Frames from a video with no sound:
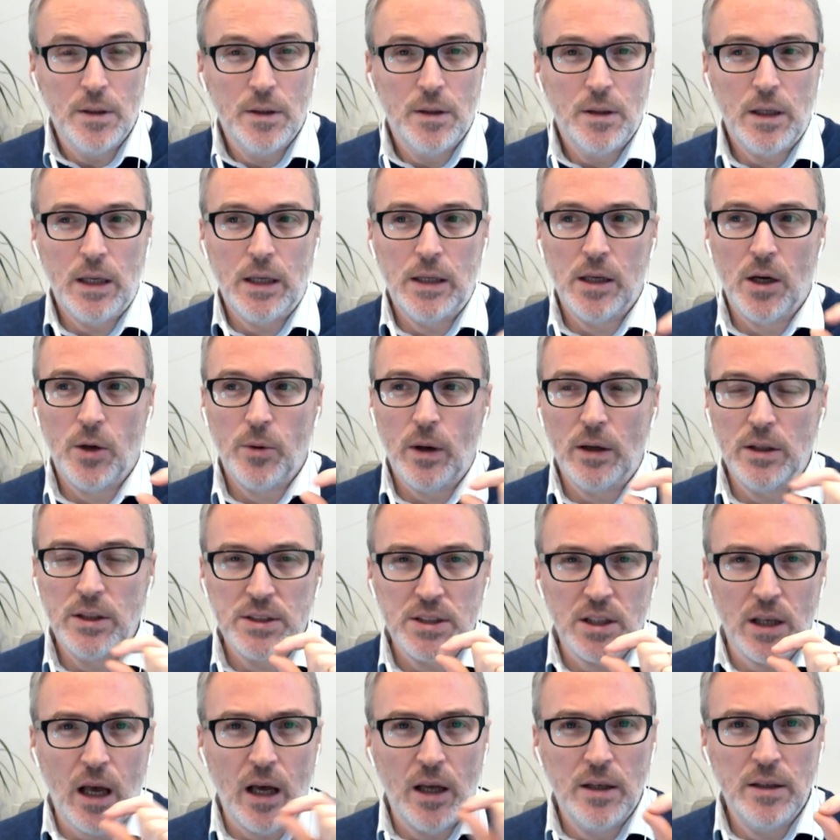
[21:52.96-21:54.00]
you know,
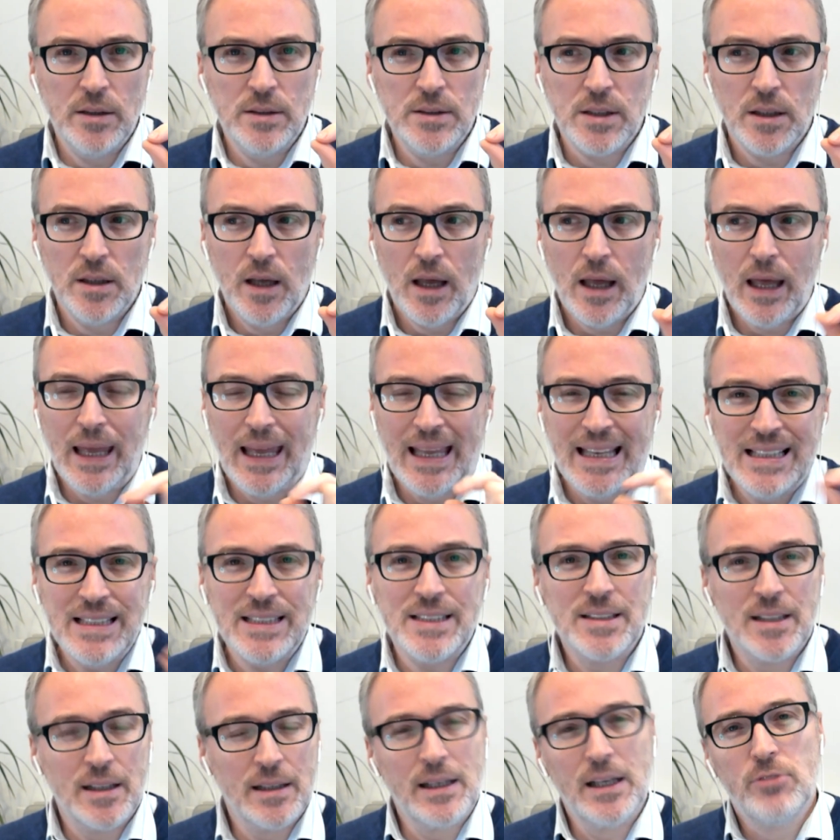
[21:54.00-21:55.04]
and
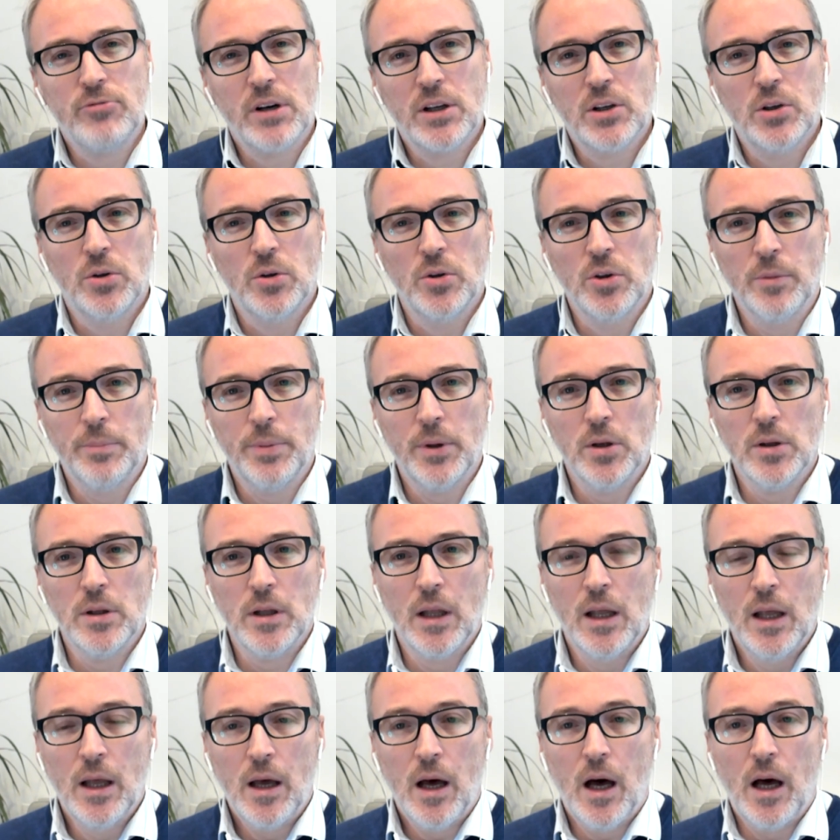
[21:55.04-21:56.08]
instantly recordable.
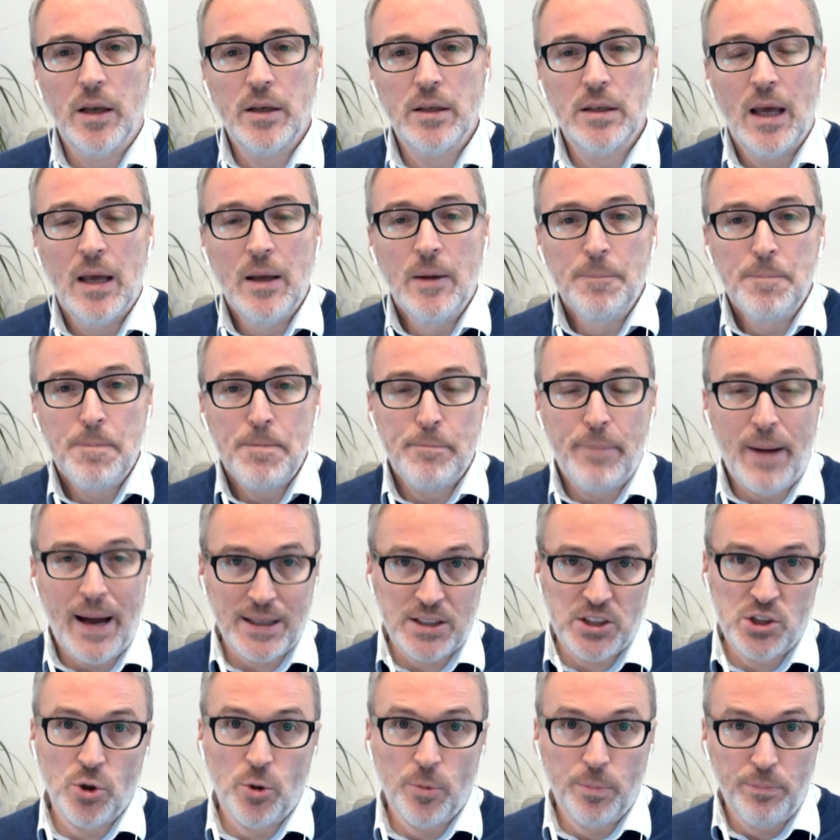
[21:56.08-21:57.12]
And back
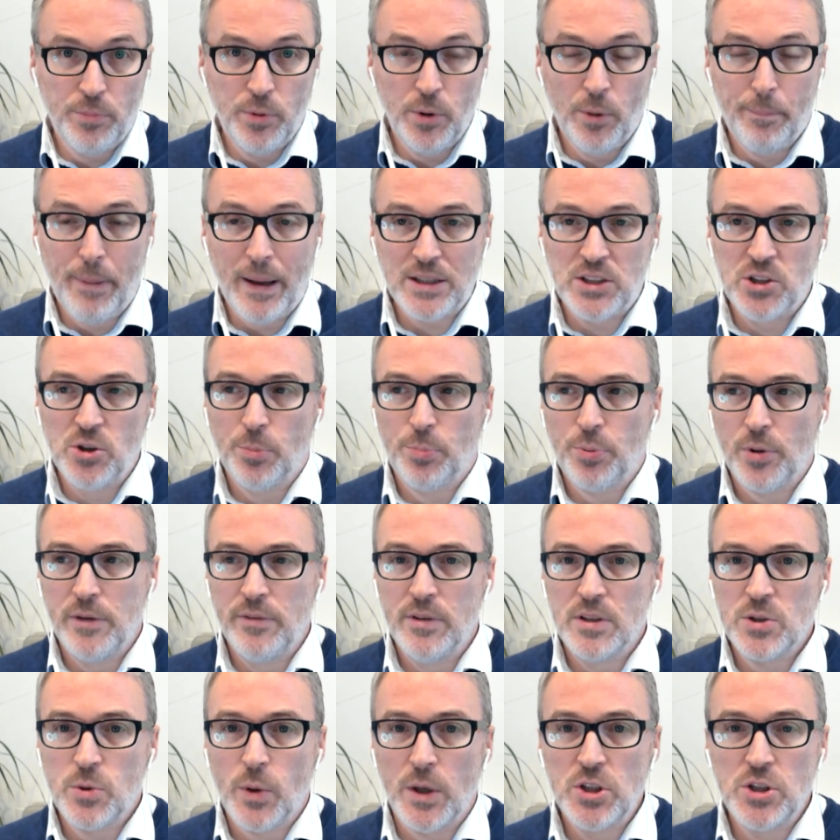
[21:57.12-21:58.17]
to your
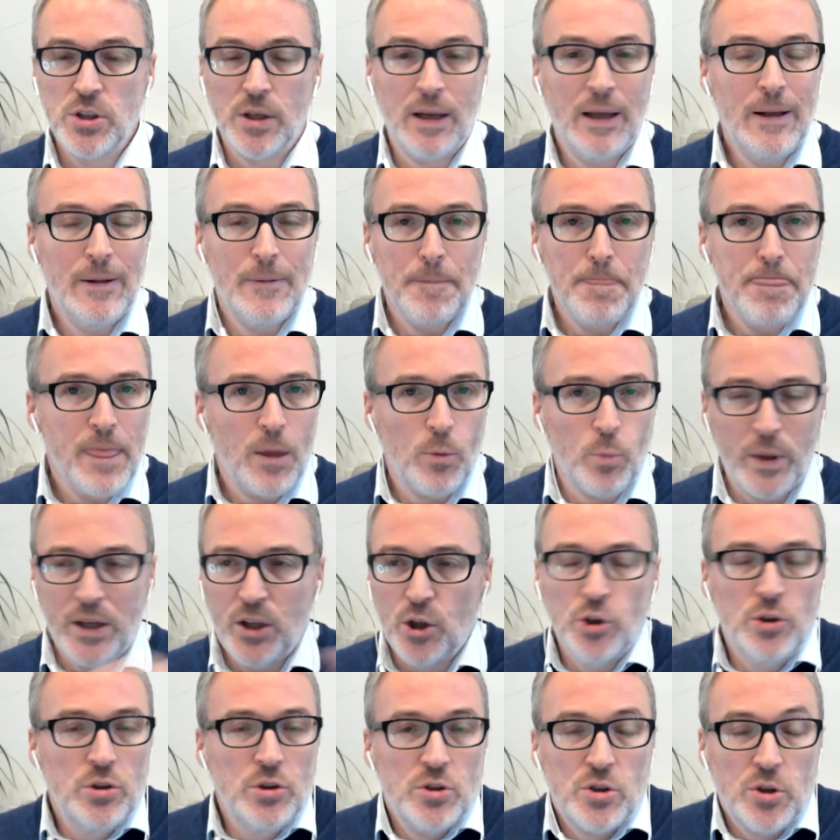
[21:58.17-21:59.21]
previous question, we
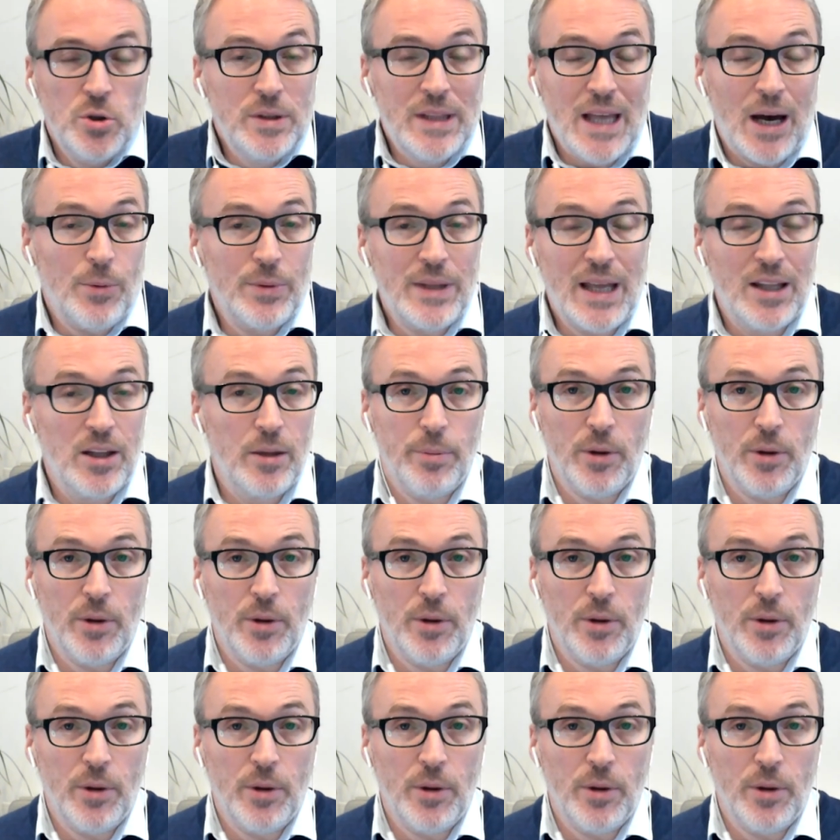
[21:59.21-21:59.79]
couldn't do that without the